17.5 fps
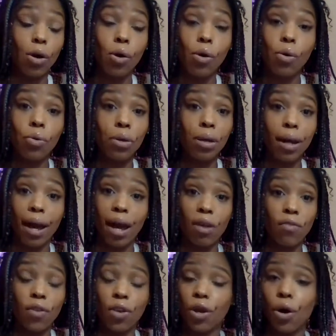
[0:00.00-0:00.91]
own
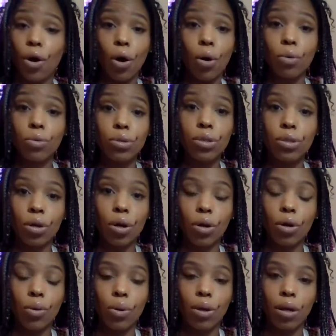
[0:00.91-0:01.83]
life, in your own
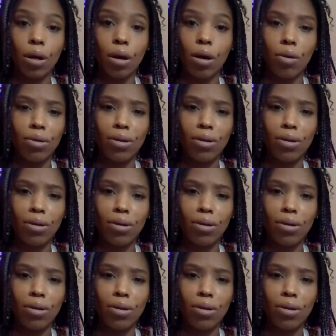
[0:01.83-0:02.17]
circle, in your own